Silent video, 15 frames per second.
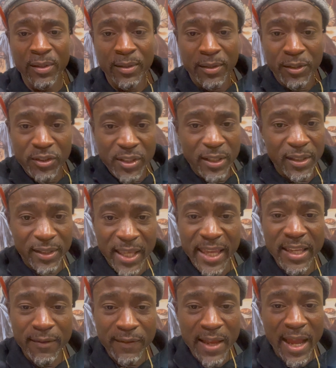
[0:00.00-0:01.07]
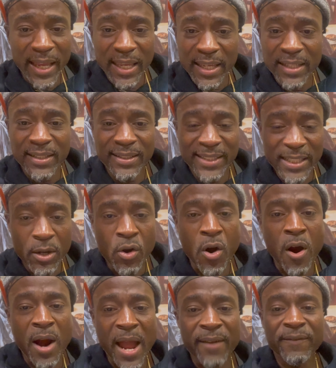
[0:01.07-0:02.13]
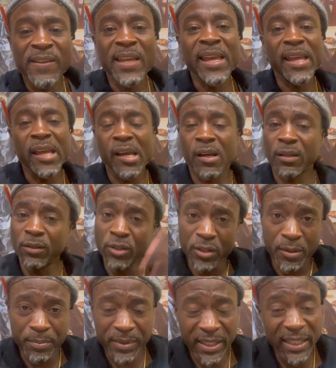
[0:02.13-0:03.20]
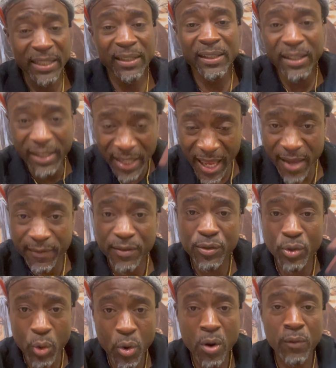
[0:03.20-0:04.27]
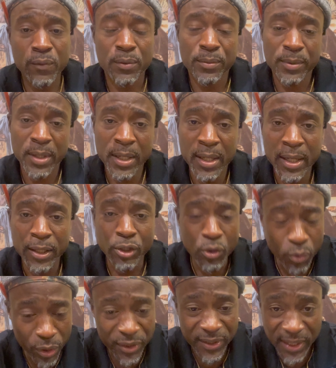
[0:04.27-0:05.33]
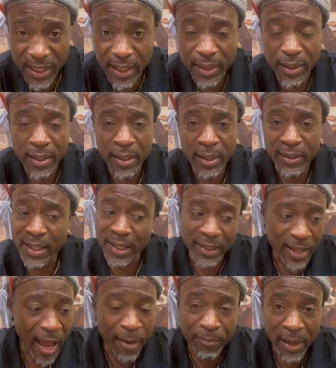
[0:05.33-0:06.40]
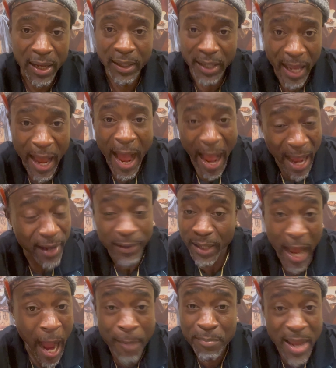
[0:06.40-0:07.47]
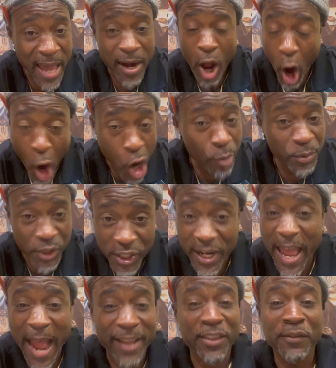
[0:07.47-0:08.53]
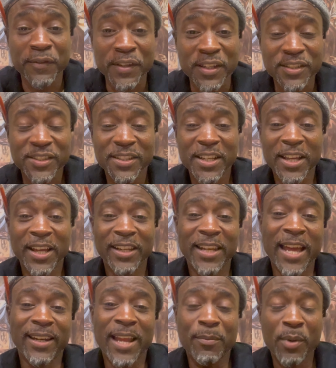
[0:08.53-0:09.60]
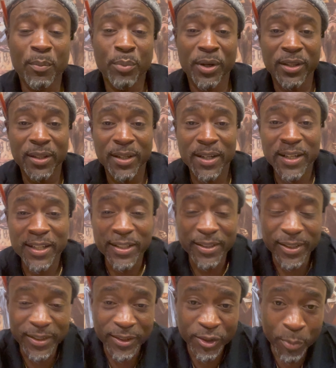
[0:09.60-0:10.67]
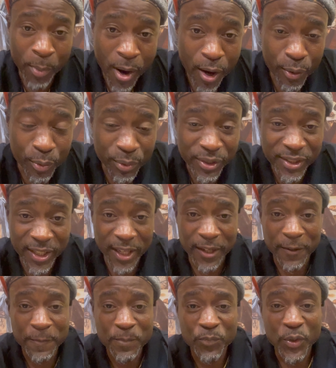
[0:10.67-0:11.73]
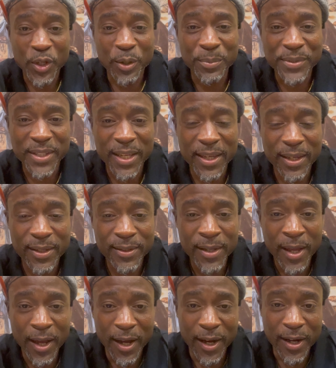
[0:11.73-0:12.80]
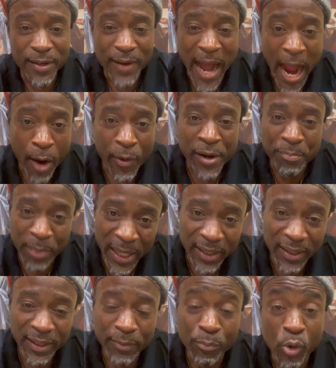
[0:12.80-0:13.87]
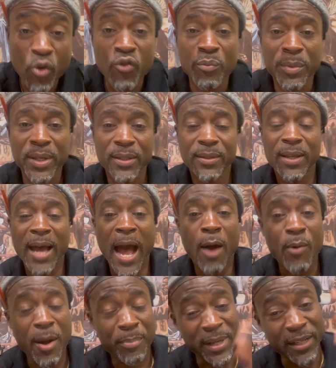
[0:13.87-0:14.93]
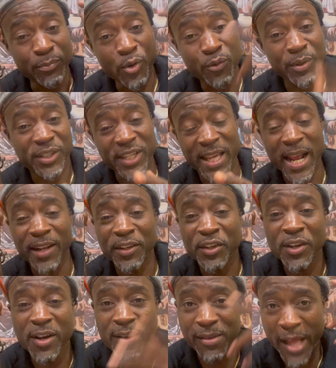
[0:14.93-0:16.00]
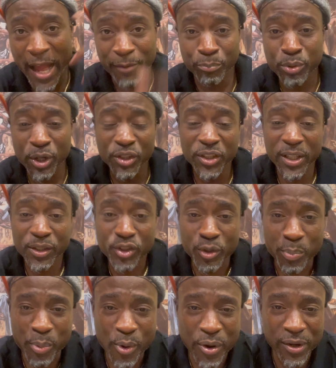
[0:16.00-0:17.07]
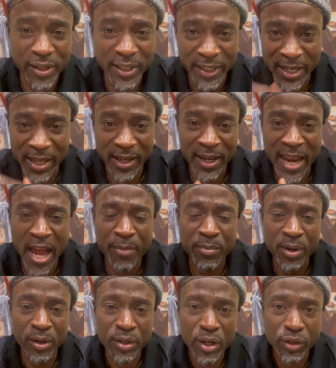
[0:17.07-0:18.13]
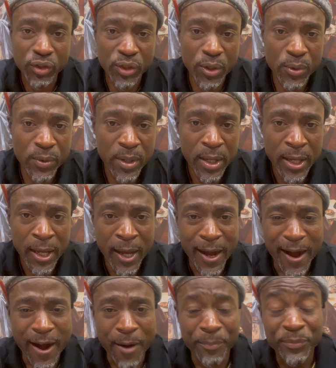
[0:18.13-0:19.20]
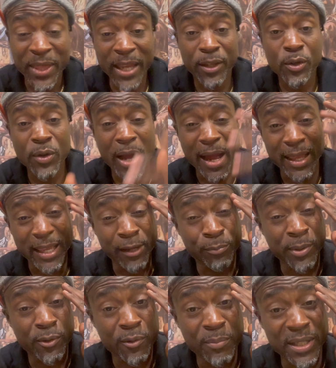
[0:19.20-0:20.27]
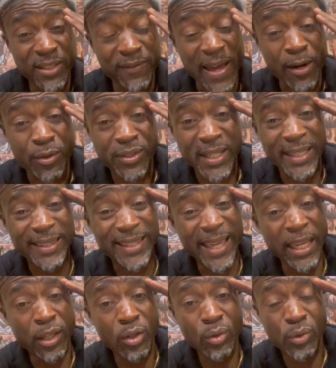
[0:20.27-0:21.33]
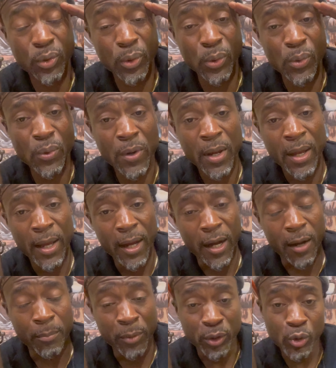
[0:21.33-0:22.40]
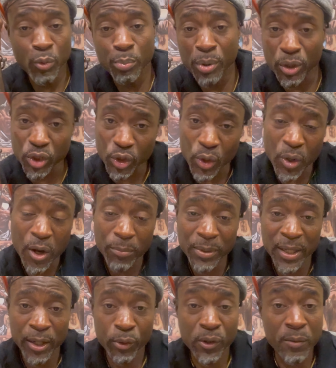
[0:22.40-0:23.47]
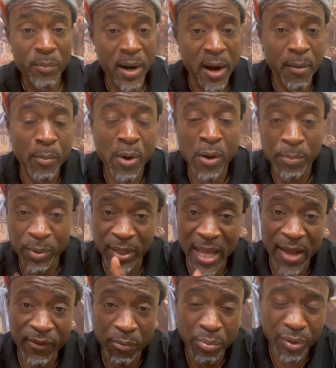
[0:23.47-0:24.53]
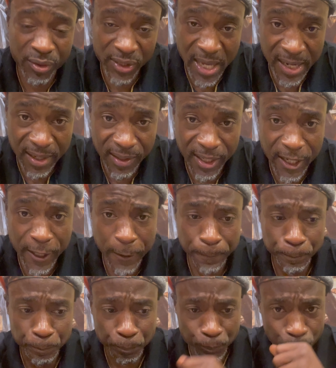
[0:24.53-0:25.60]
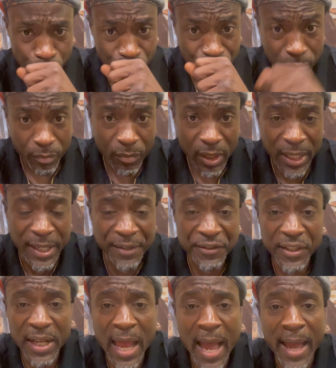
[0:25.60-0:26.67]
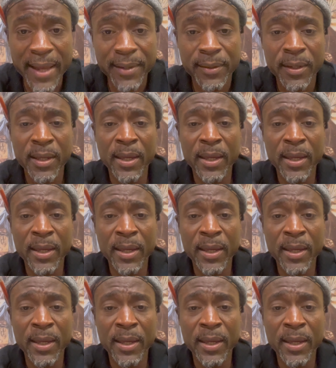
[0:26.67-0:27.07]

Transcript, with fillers: You see K-E-V-I-N-D-O-R-I-V-A-L. Look up Kevin Kevin Dorival. You will see that I'm, I'm not an armchair activist like like my brother uh, Jamari would say. You know what I'm saying? Of uh, R.A. Movement. R.A. Petty Movement. Shout out to y'all. I appreciate the support Allow me on y'all show. Um, thank you. It would be remiss if I don't say thank you to uh, Medu Bookstore up there in Greenbriar Mall. I'm going to have a book signing there in July.